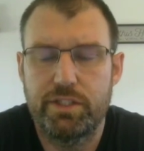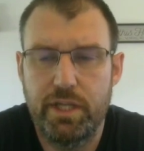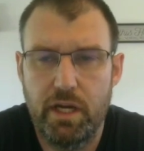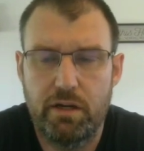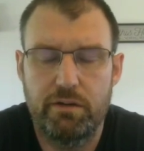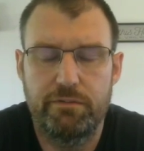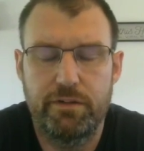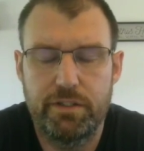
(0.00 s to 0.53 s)

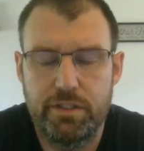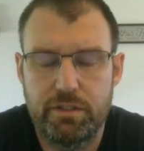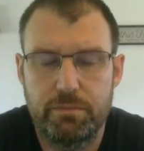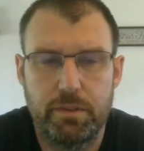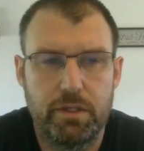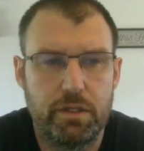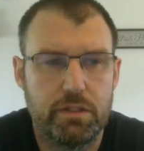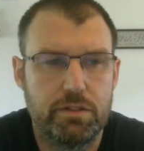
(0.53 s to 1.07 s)
sacrifice is
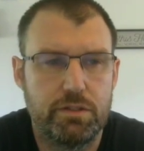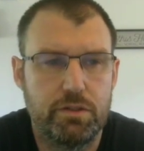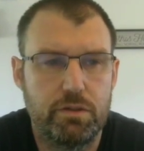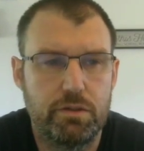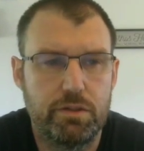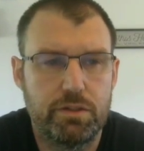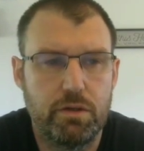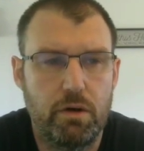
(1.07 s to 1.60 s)
pretty good too.
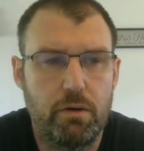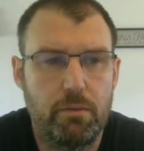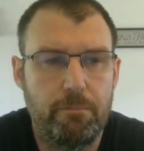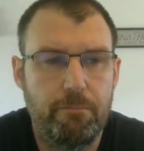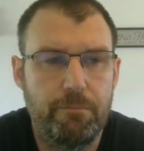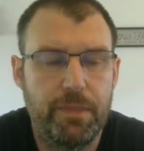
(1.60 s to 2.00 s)
So